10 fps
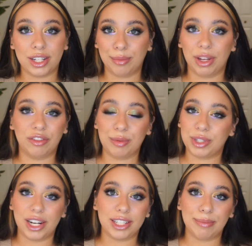something from
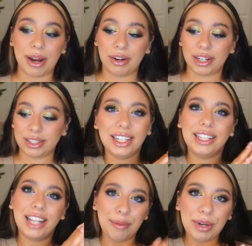DANESSA MYRICKS.
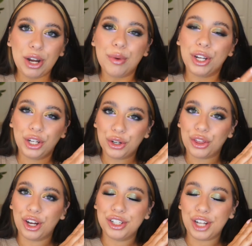Let me know what your
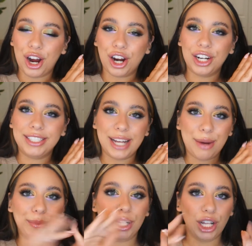thoughts are
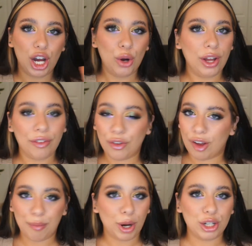down below. If you
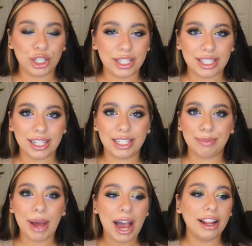have purchased this
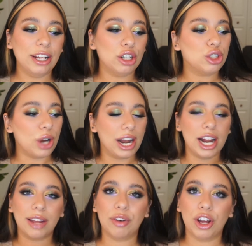palette or tried
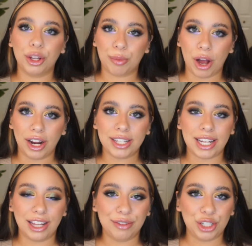any of our other products, I'd
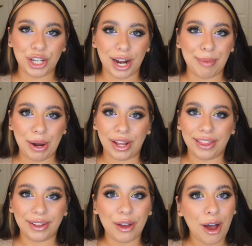love to chat about it in
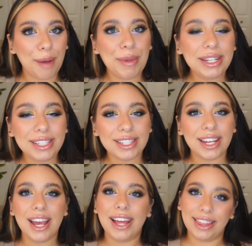the comments.
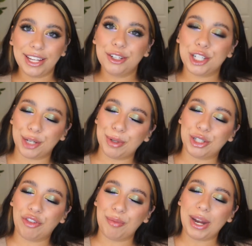Thank you so much
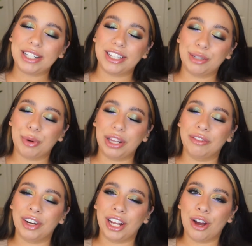if you made it to this point in the
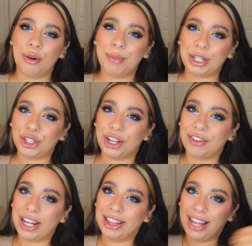video. Make sure you give
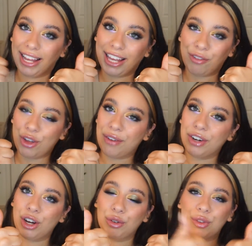it a like if you haven't
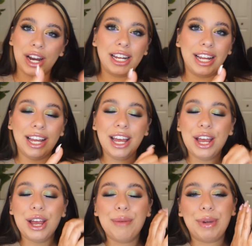already.
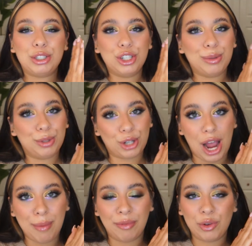Make sure you
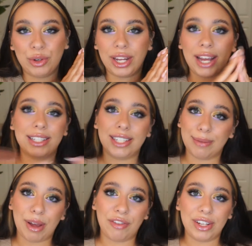subscribe if you wouldn't hate to see
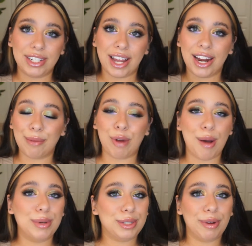my face again. I
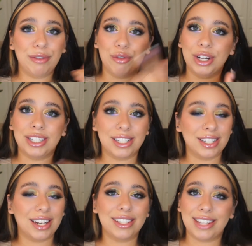promise my voice isn't
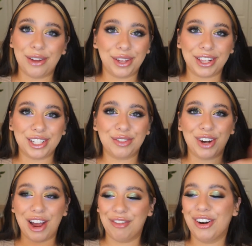going to sound like this
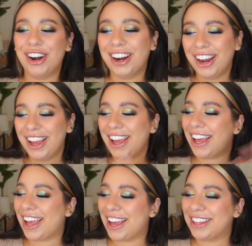forever.
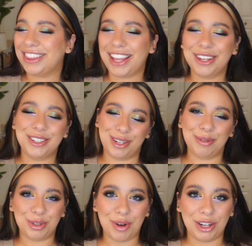And thank you so
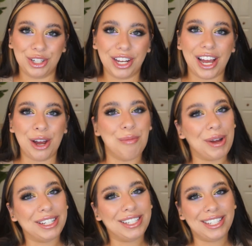much for watching. I hope
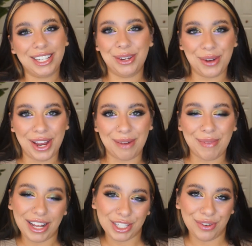I see you in my
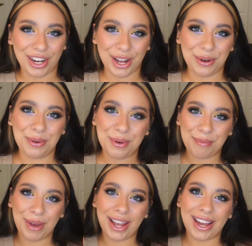next video.
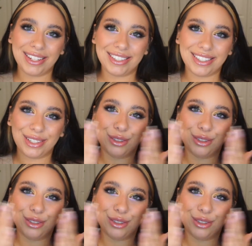Bye guys.